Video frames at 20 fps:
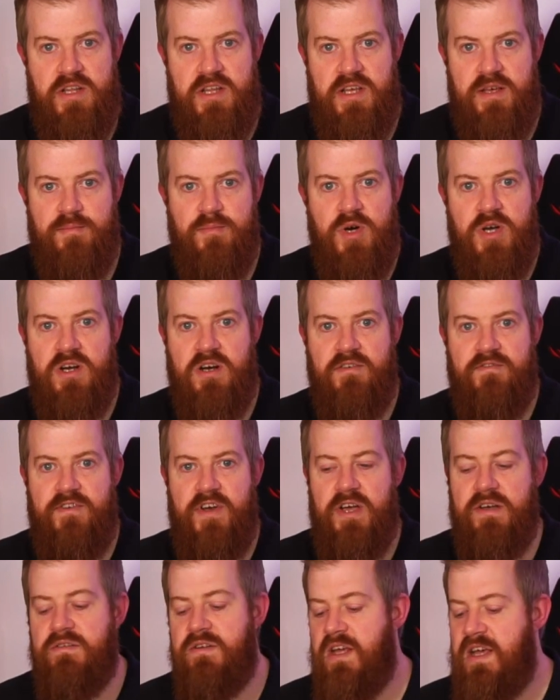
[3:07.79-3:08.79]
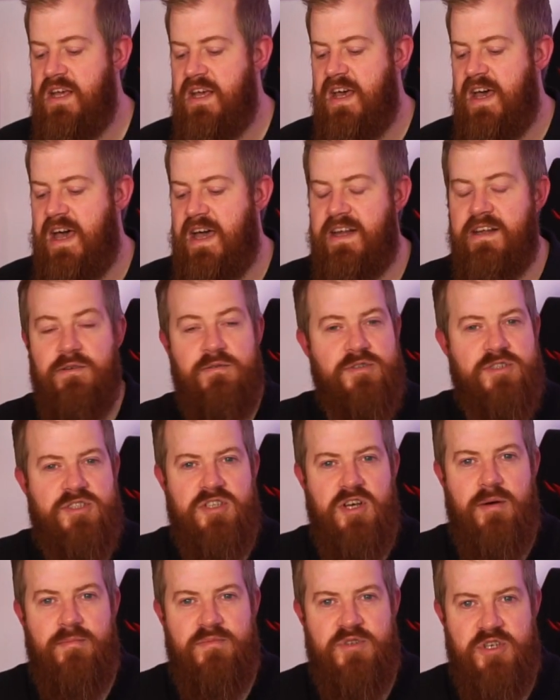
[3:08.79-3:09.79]
the microphone, and it will
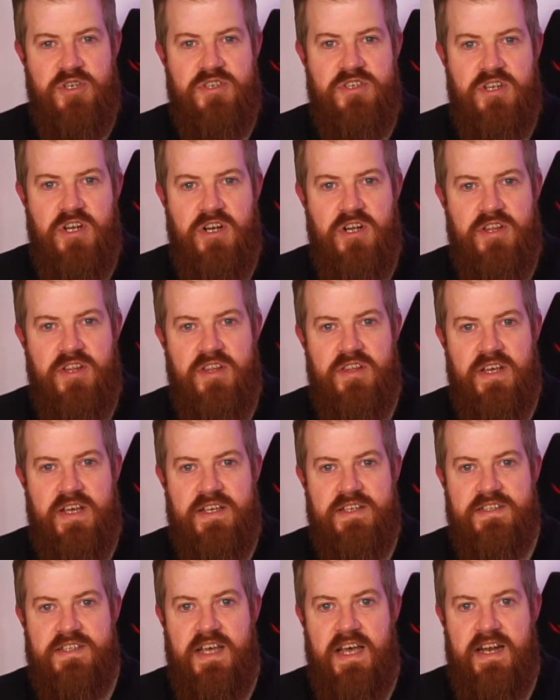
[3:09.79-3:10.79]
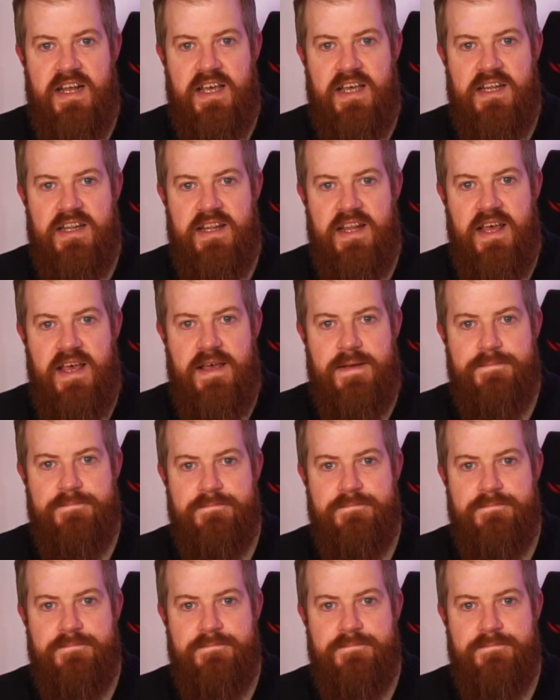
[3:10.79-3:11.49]
stop dust and other things getting in there.